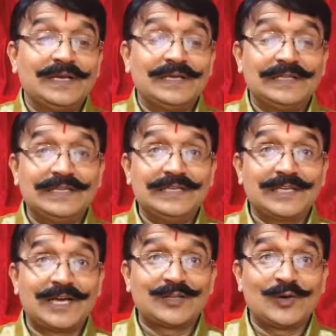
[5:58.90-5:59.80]
These
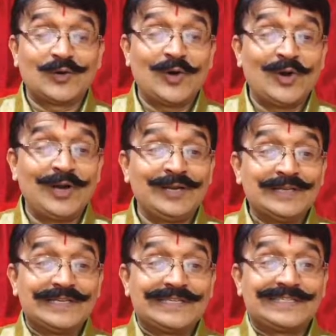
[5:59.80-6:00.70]
are the called
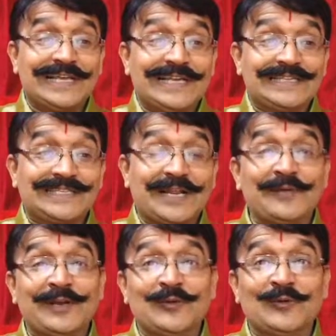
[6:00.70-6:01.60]
sales
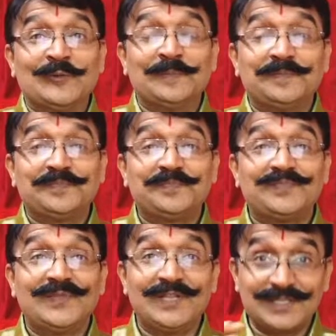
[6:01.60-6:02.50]
revenue.
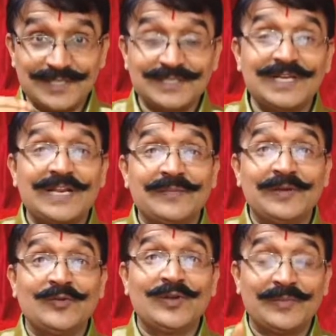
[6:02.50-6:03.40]
This is the
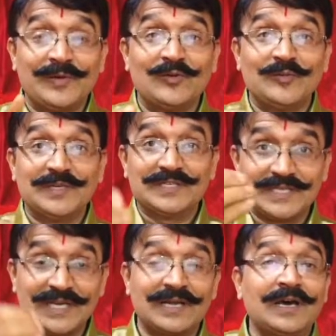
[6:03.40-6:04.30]
revenue. Revenue means
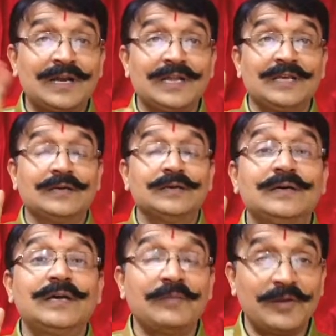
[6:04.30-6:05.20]
your earning.
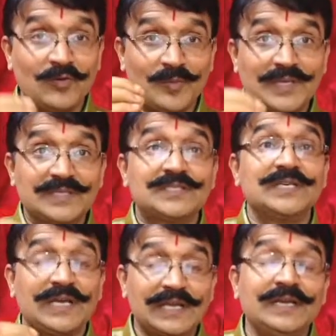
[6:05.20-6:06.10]
Revenue means
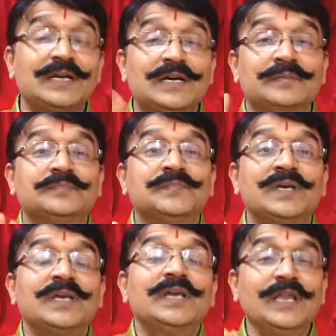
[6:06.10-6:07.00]
your income.
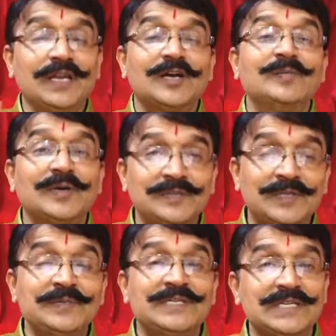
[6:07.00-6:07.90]
Income of
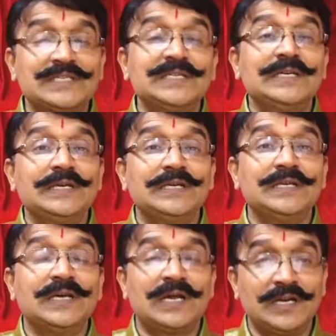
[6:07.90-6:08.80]
the business
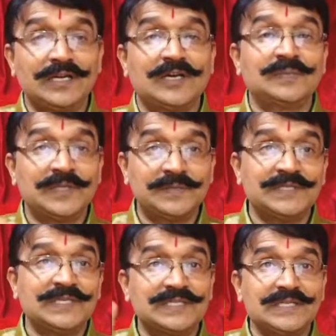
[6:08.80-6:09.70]
entity. Earning of the
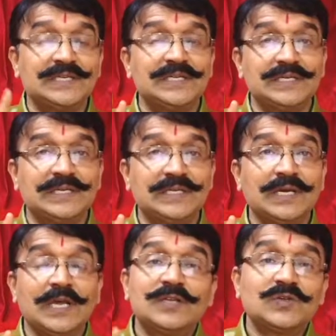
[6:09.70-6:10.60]
business entity.
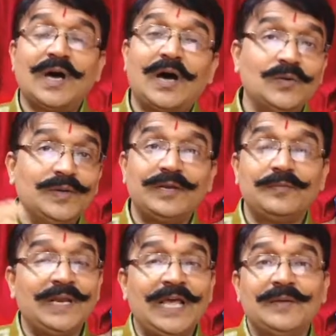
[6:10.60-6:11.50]
So how it
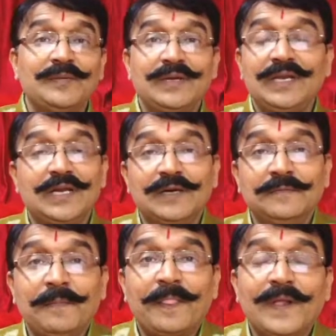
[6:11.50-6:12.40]
will have
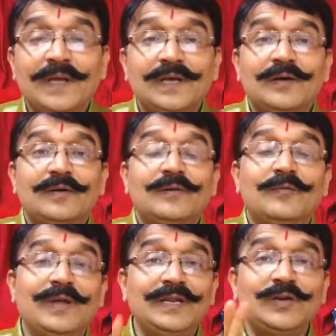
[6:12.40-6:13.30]
income?
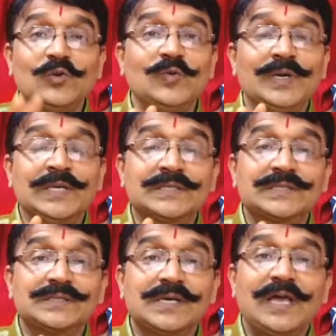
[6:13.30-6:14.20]
Only two
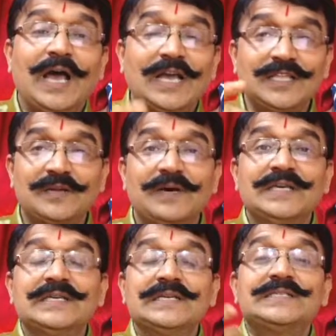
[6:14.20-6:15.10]
ways. Either
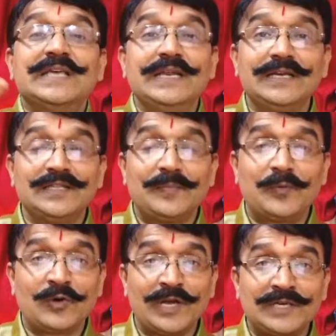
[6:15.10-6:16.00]
by selling the
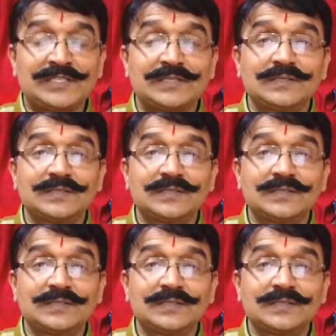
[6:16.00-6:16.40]
products